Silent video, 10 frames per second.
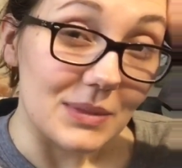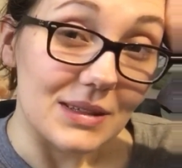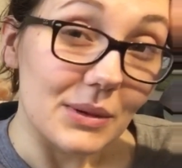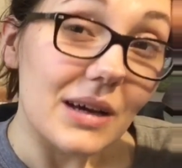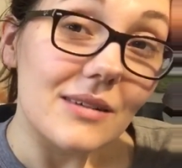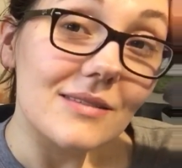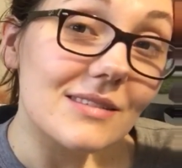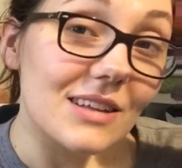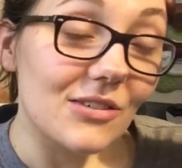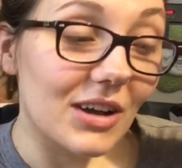as well
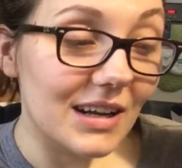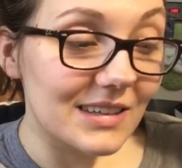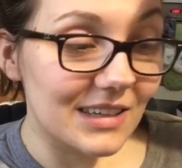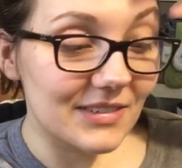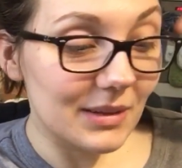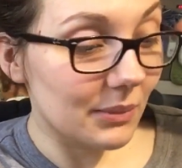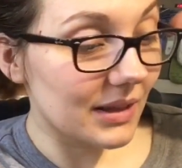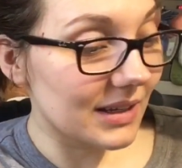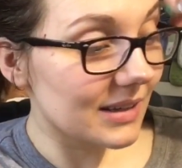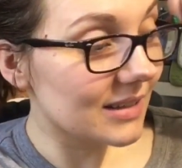because I've got an idea for
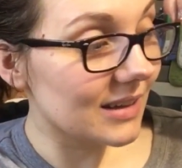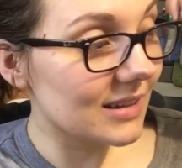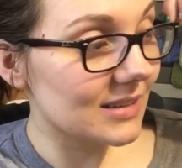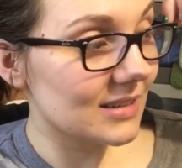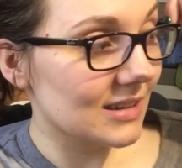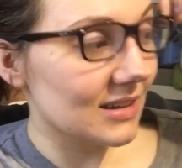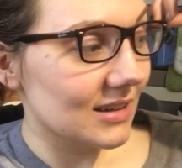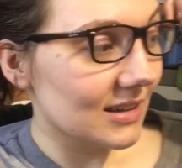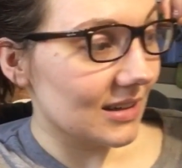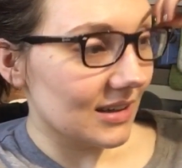something that
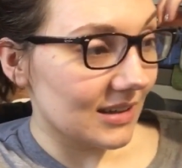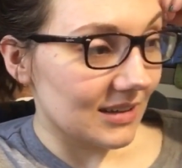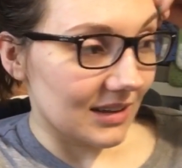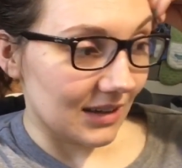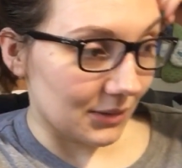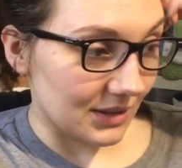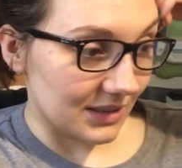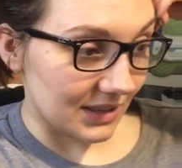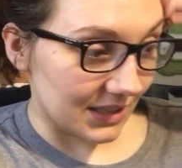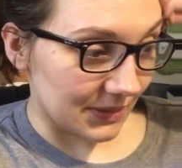I want
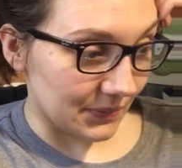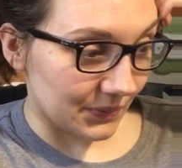to do.